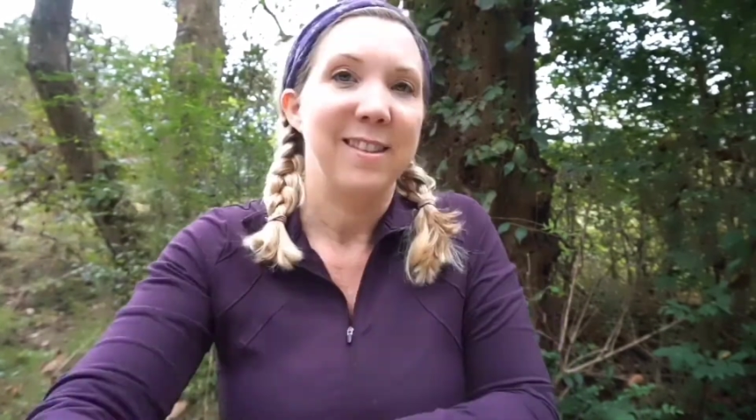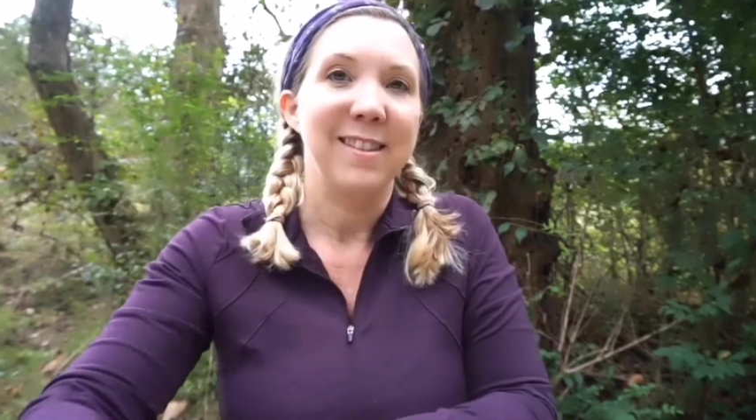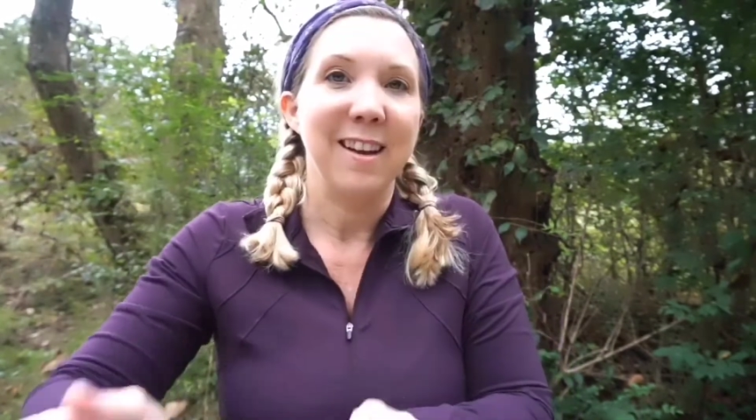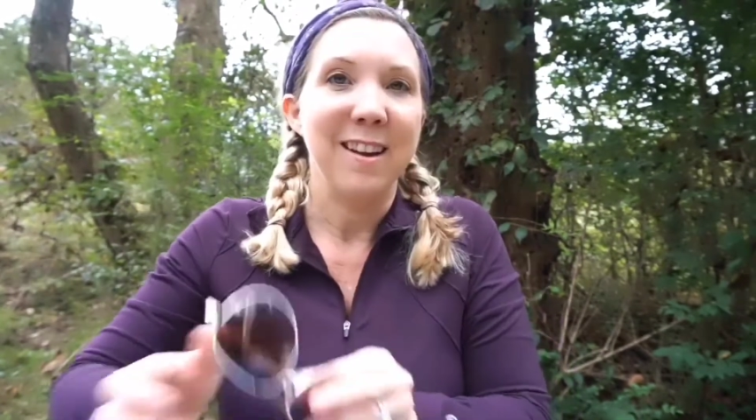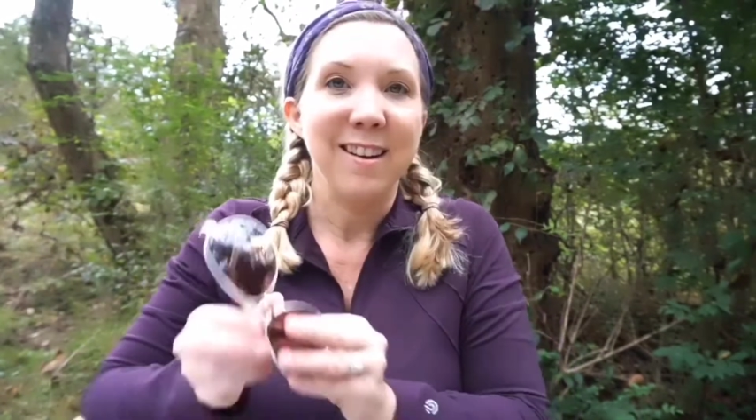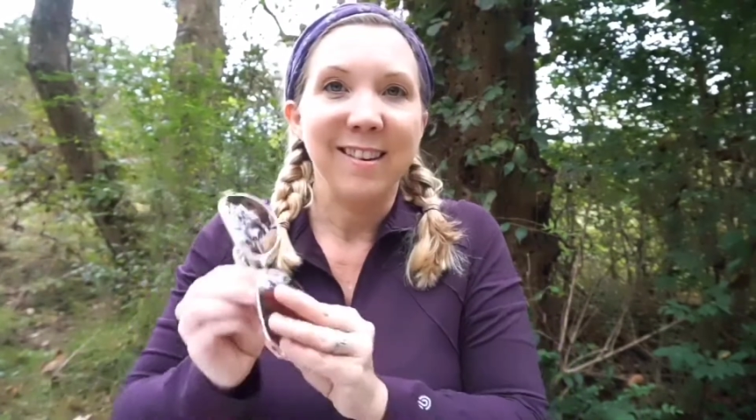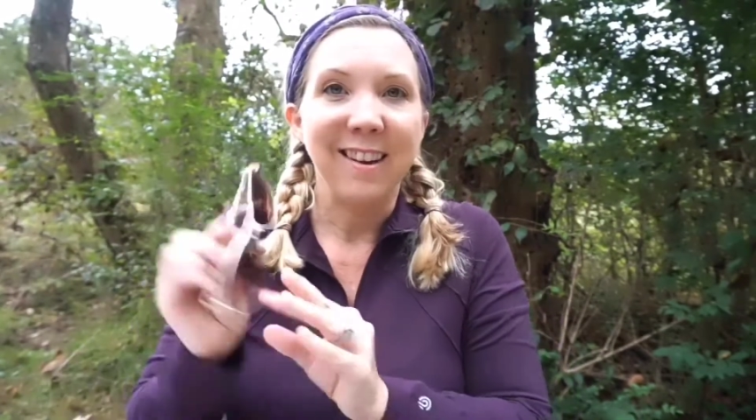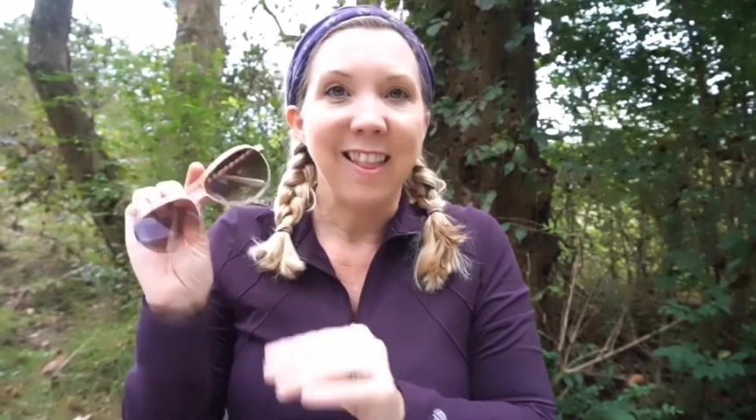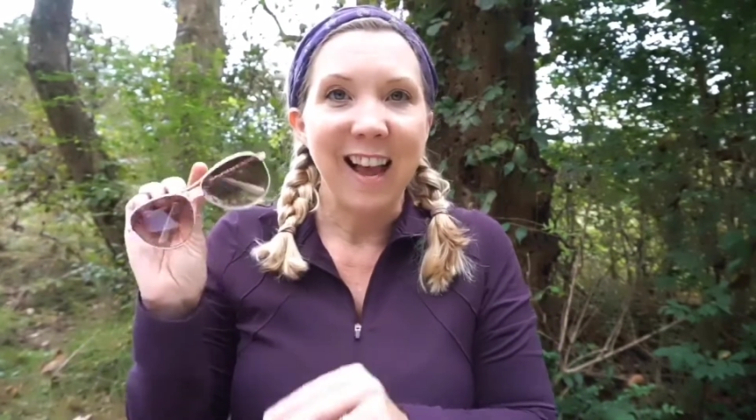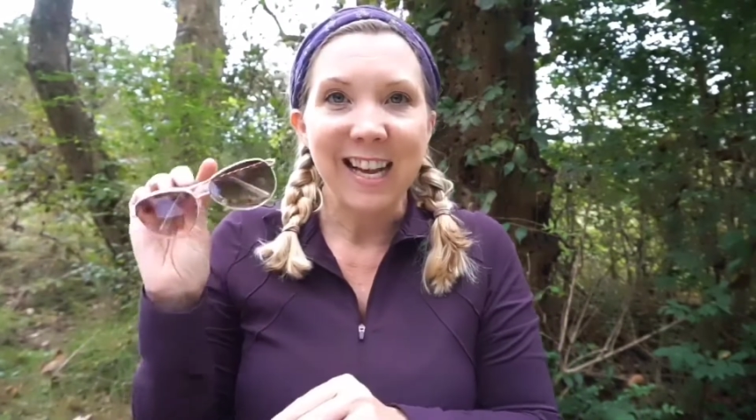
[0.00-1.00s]

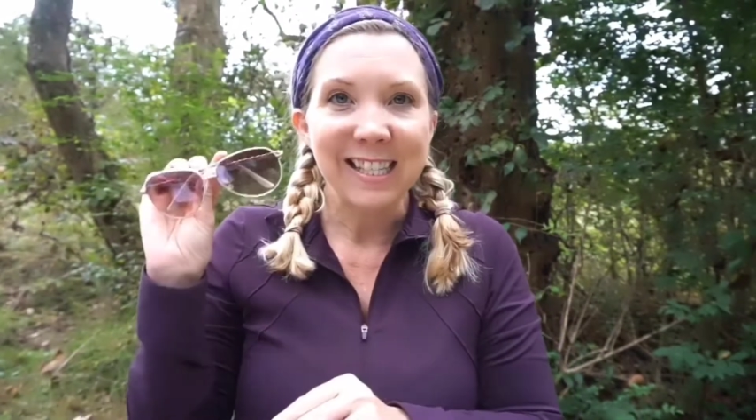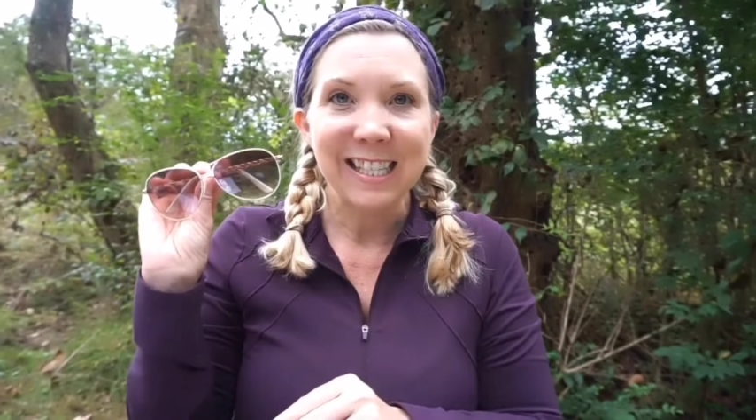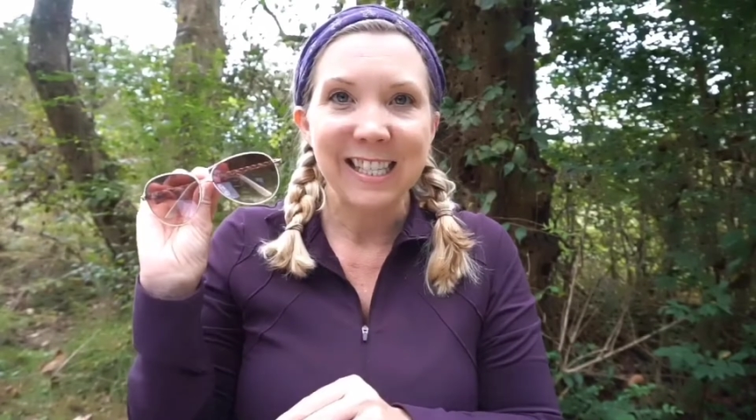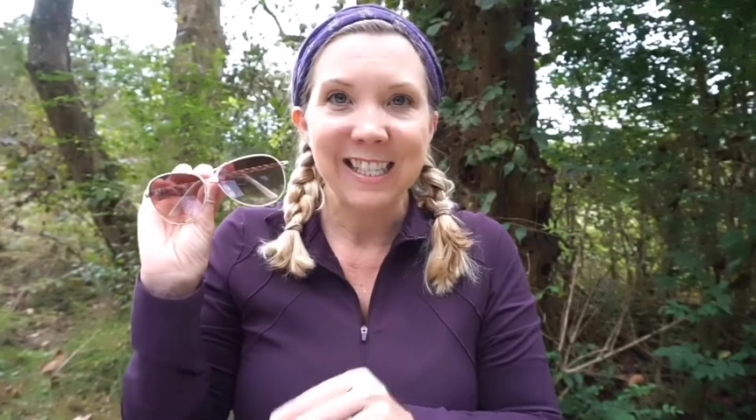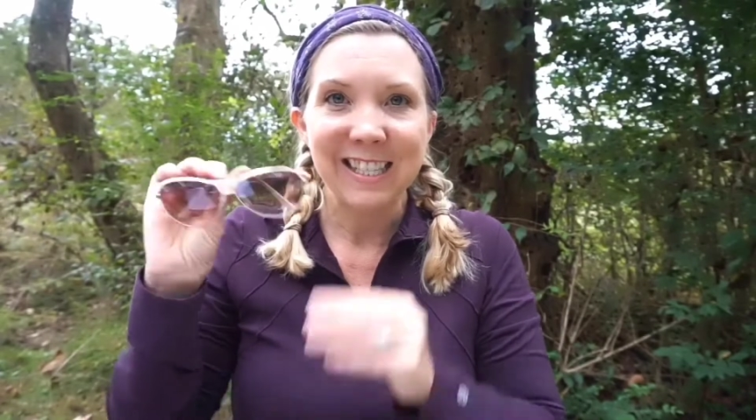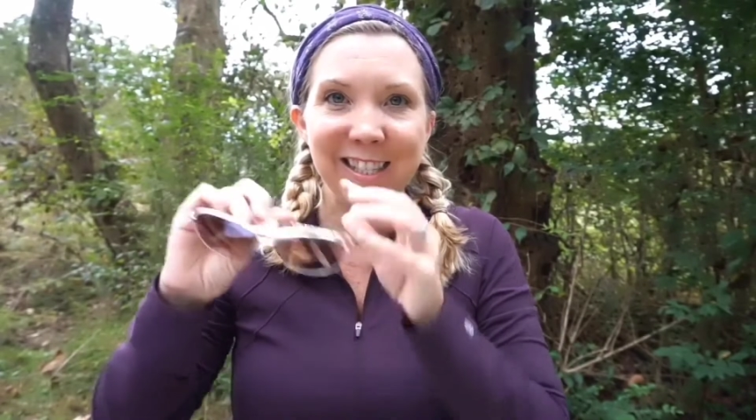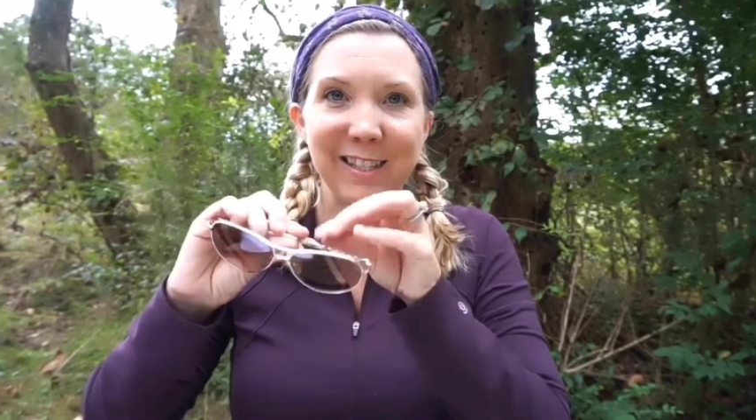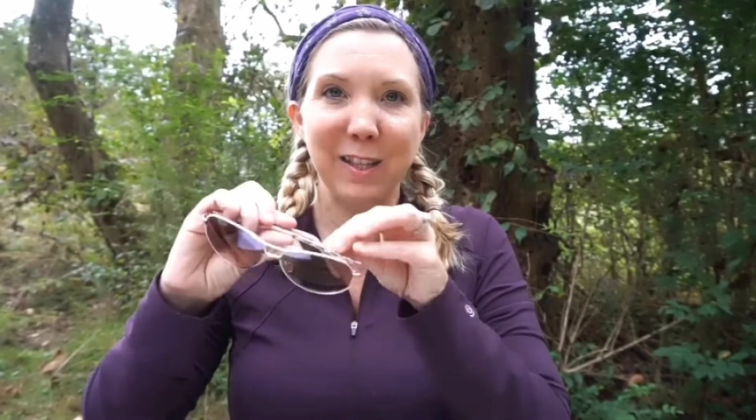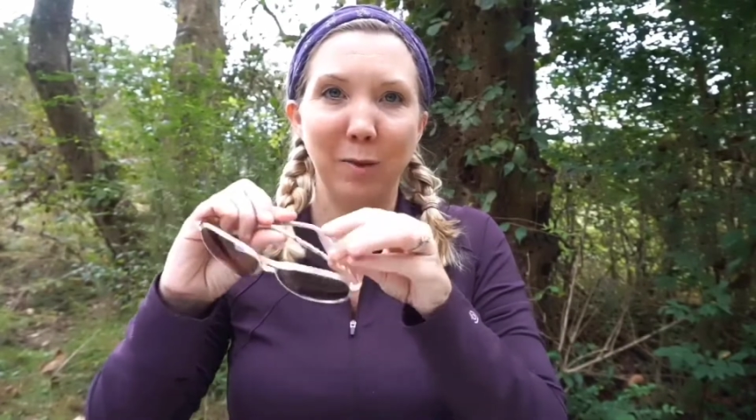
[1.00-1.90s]
sunglasses,